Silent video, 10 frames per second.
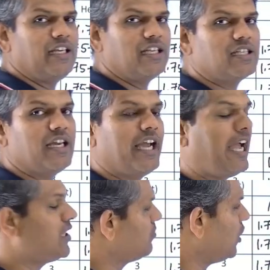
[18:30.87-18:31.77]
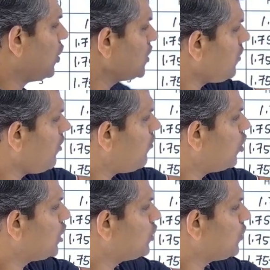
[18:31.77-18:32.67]
is h, because we
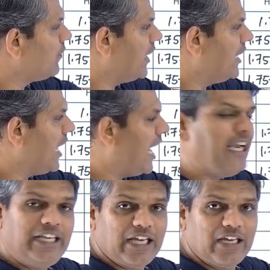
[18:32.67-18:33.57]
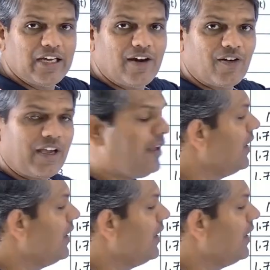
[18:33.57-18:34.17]
wanted to find height. Okay,